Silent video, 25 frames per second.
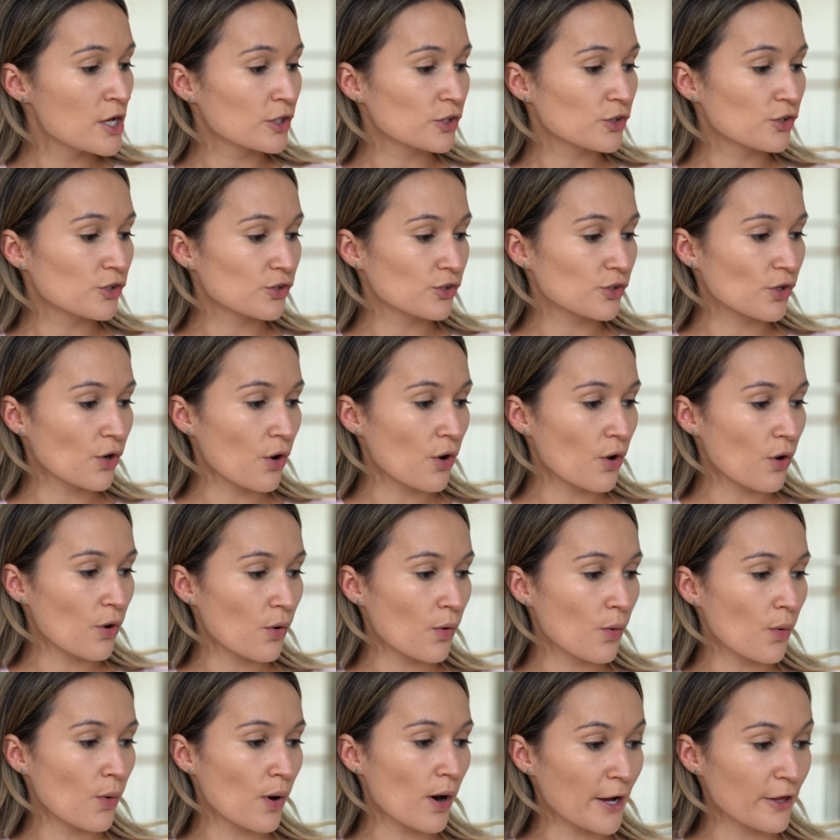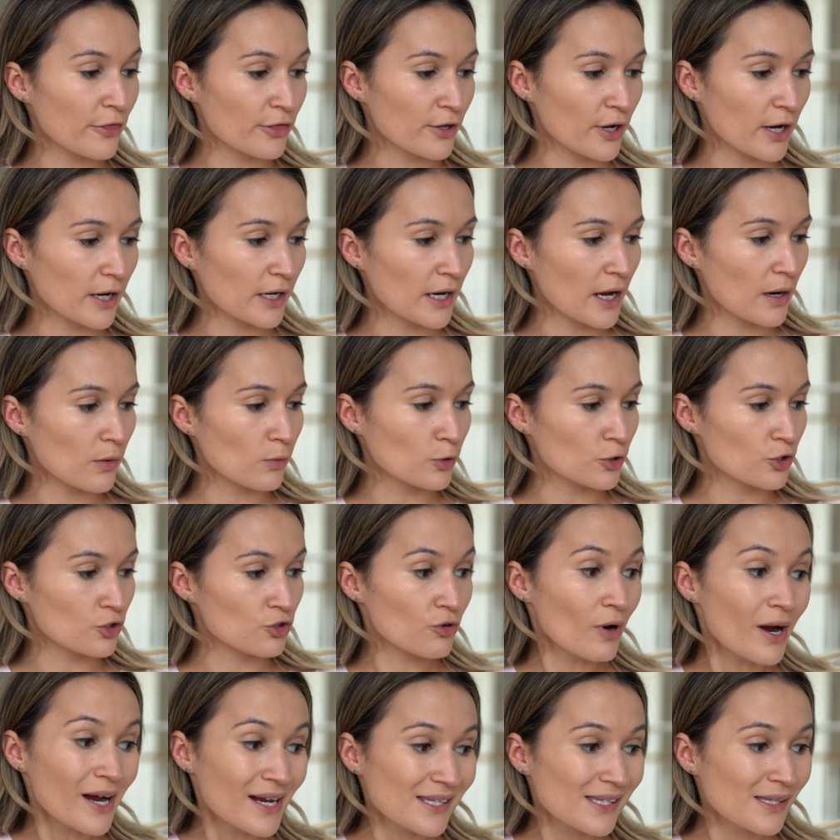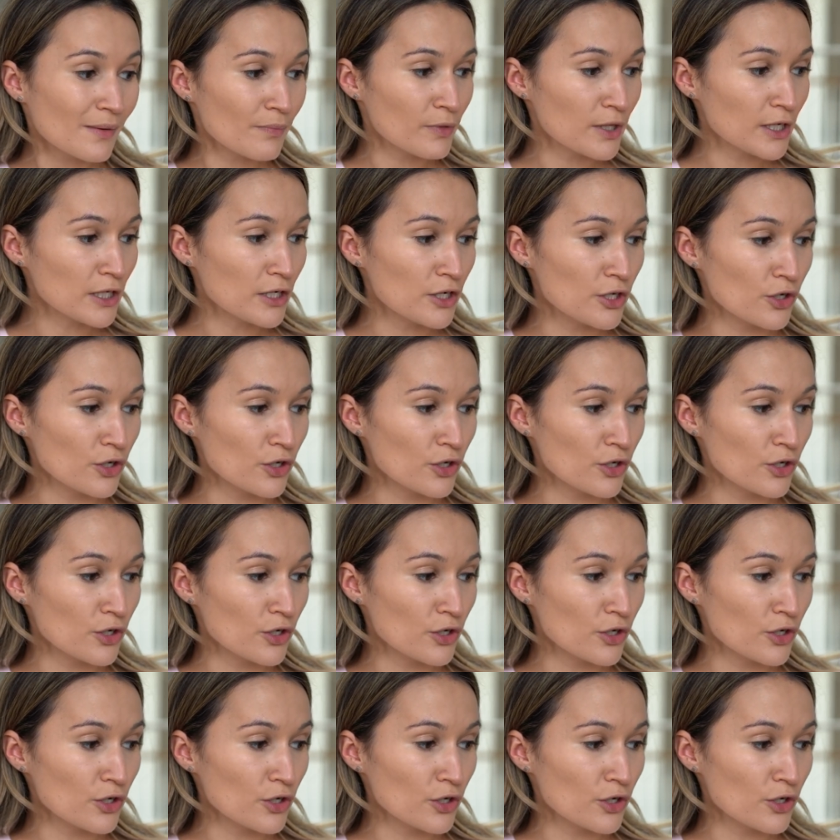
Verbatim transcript: So I thought I would try something